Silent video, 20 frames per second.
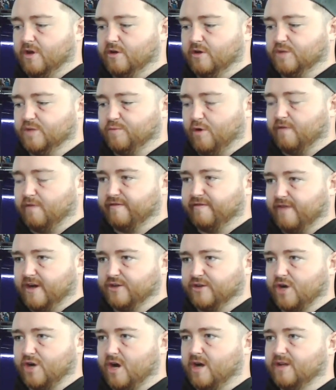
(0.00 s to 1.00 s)
She's part of a
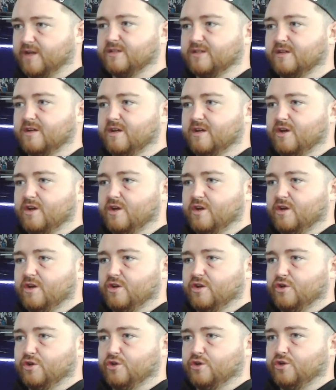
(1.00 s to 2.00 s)
franchise.
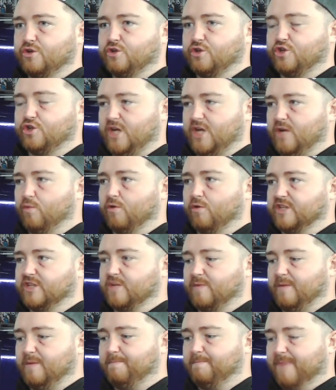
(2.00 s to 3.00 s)
She wants
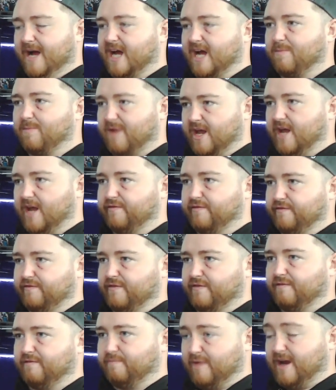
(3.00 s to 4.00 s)
to be back playing
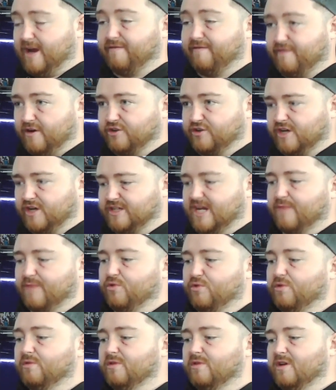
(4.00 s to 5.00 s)
franchise
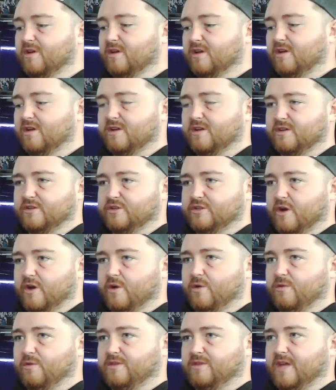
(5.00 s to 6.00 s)
netball.
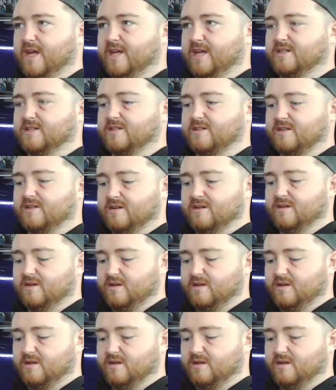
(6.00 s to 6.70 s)
So there's